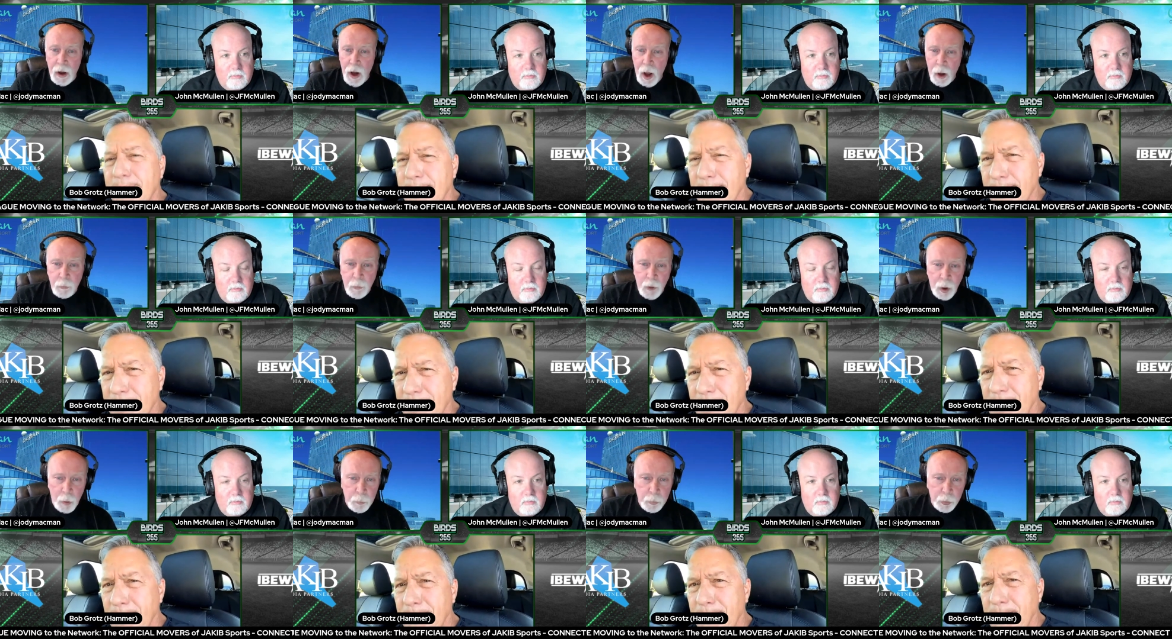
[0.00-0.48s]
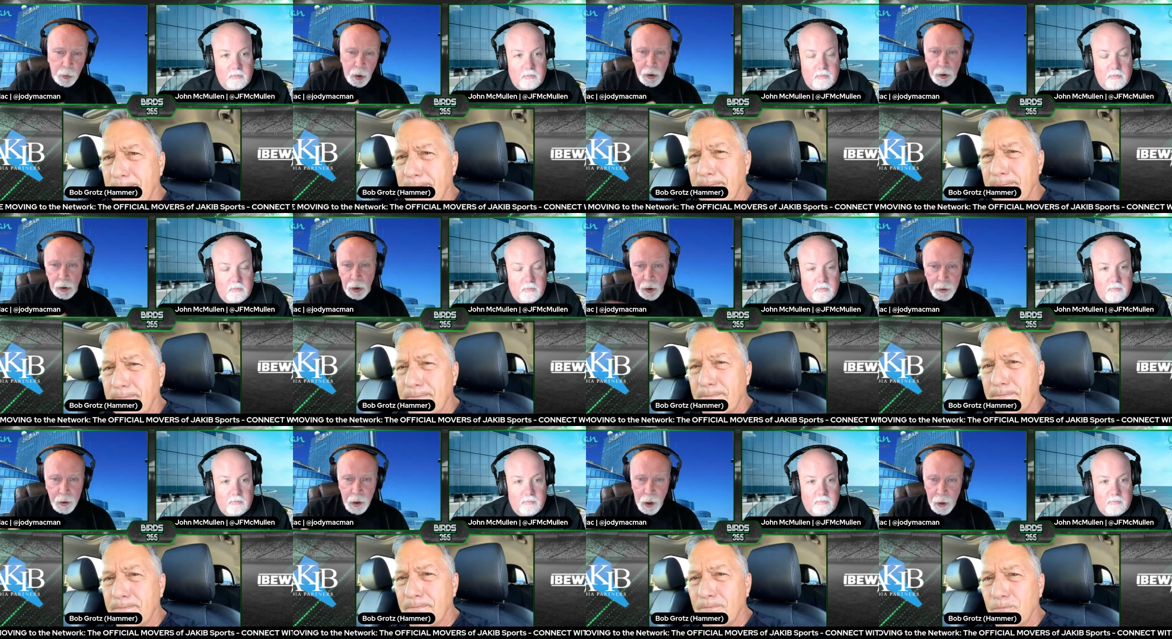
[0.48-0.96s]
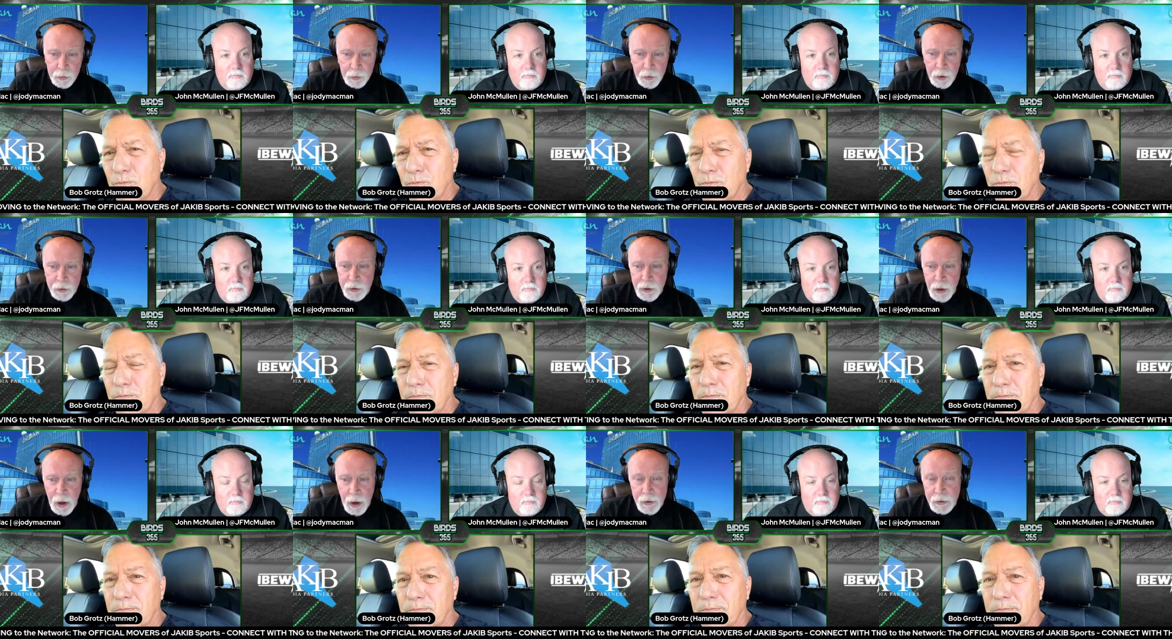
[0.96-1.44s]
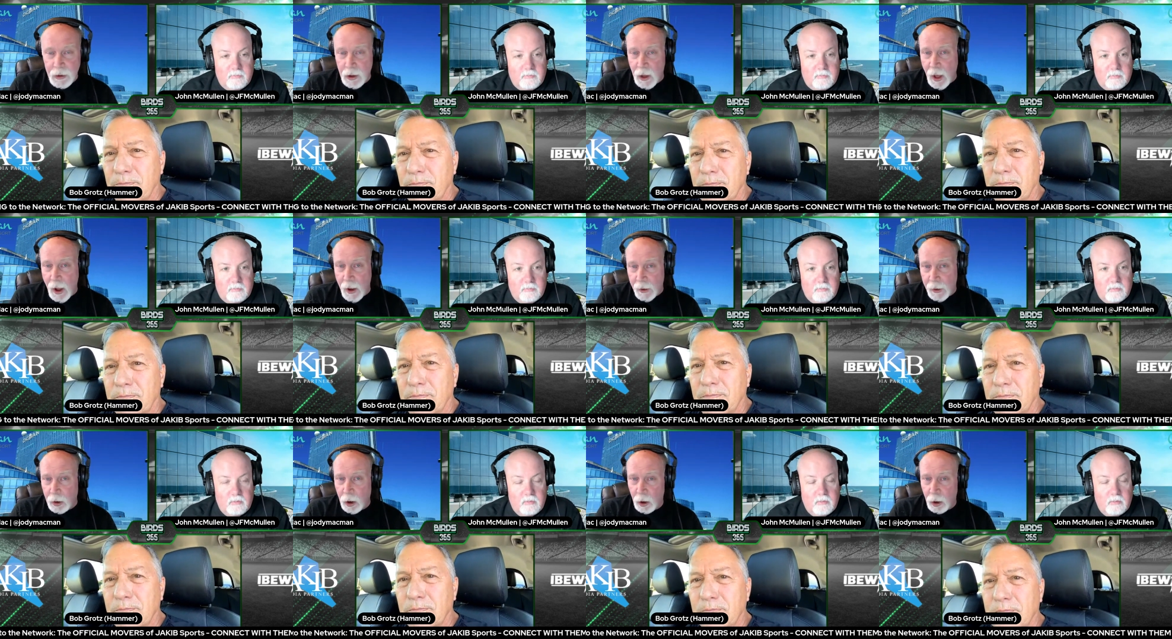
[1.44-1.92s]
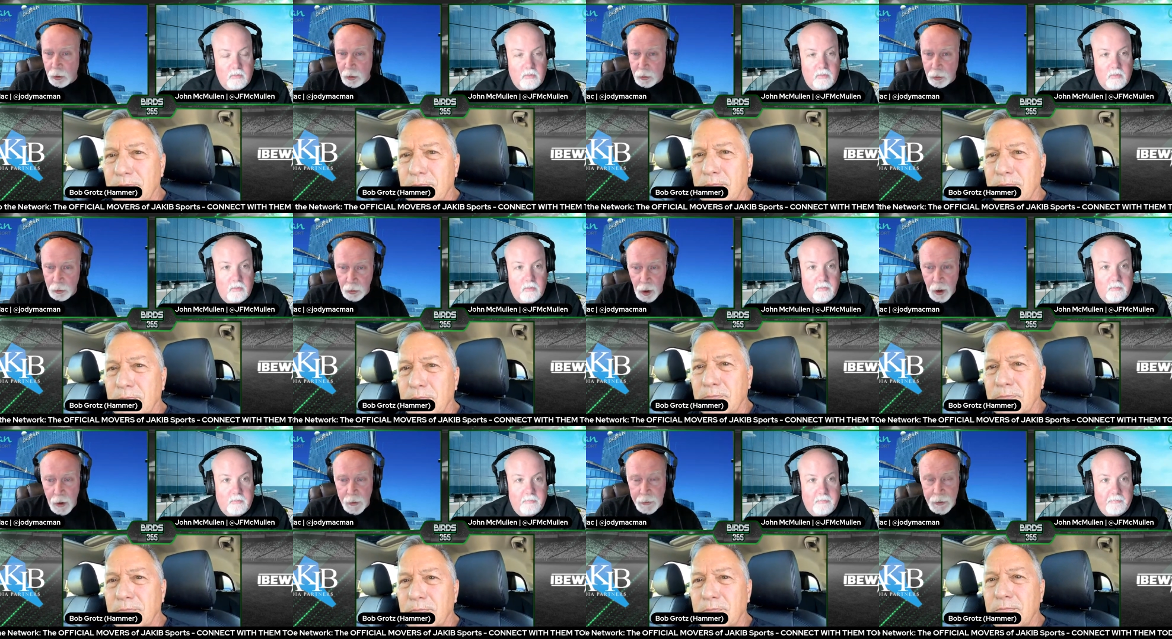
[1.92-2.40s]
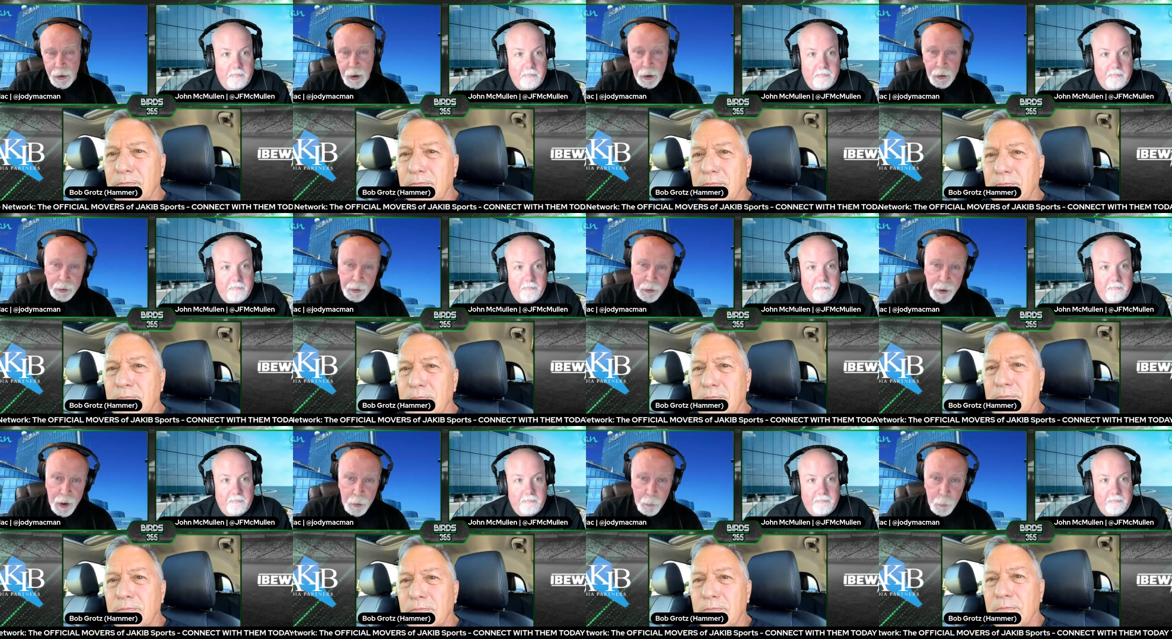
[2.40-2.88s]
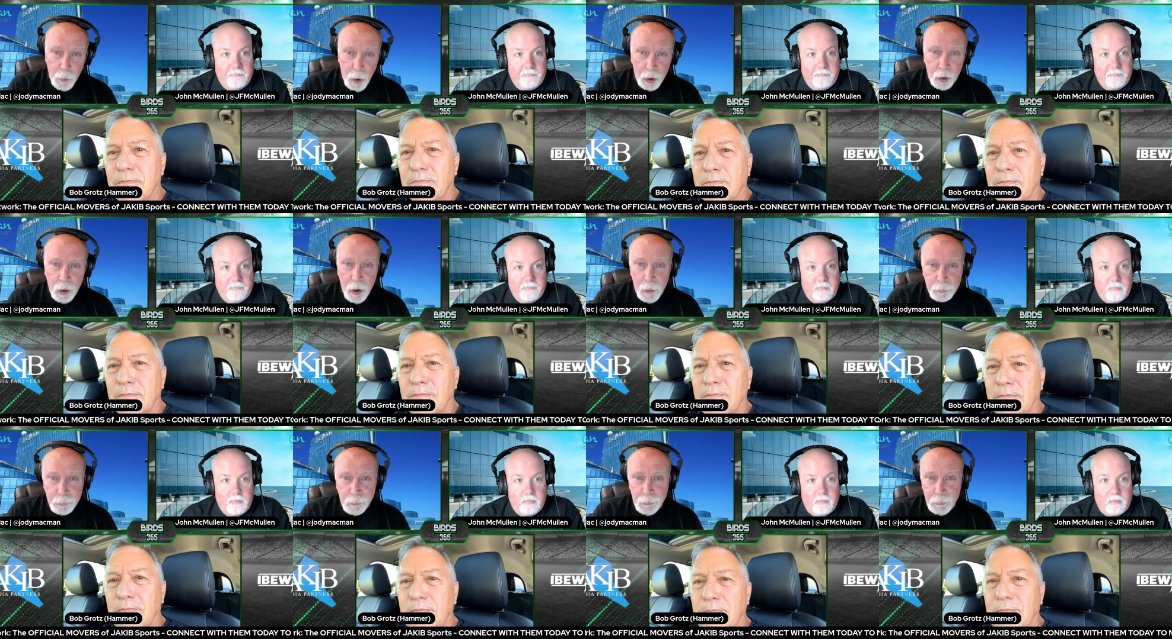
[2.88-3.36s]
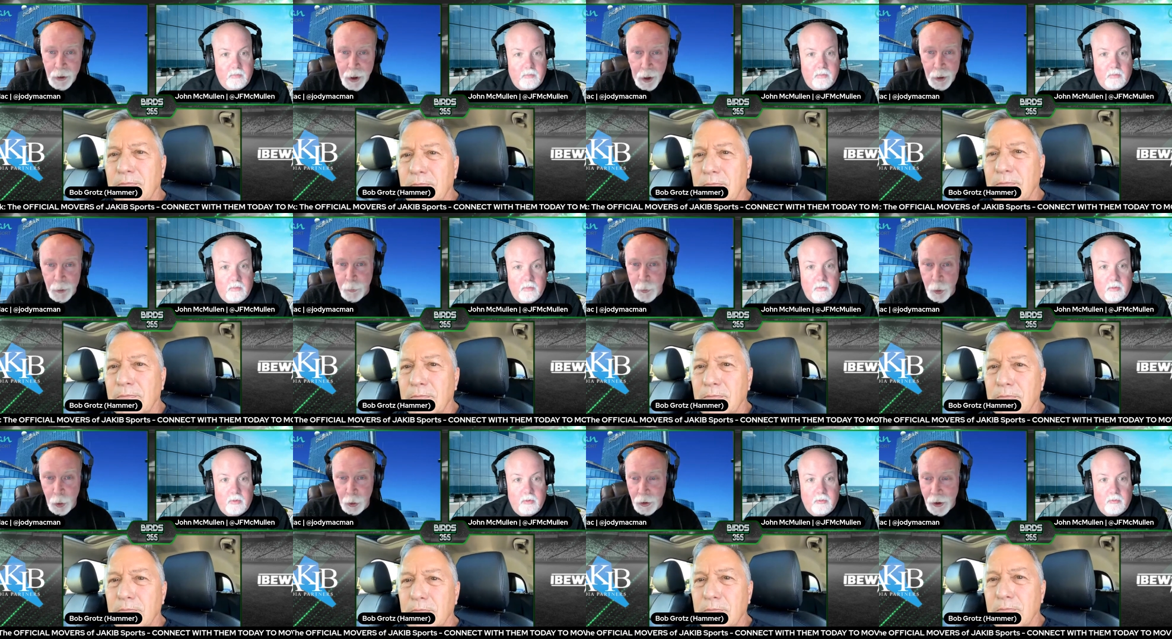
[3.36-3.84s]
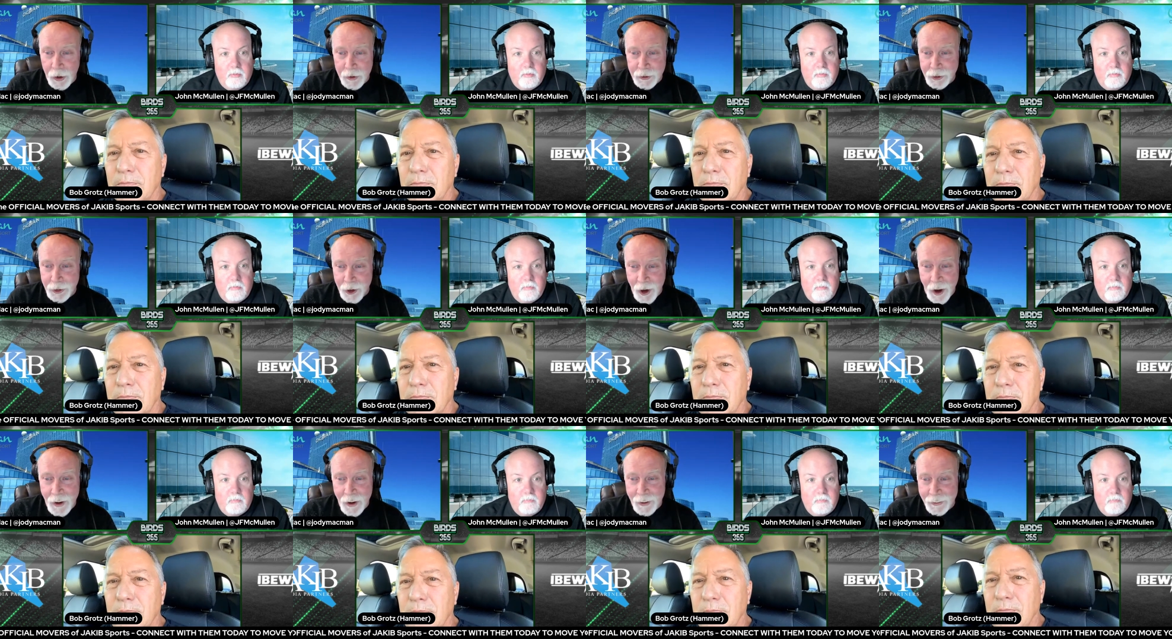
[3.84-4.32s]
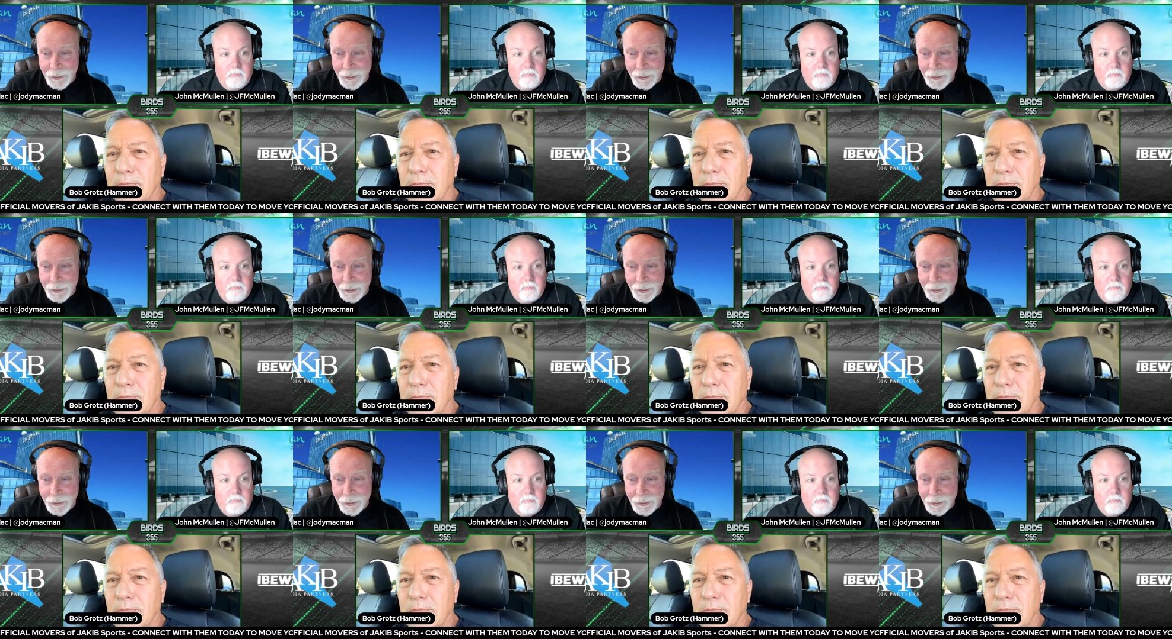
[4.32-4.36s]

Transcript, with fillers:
Speaker 1: I'm completely cutting this guy slack. Unlike Kenny Gainwell, I'm kind of more like John.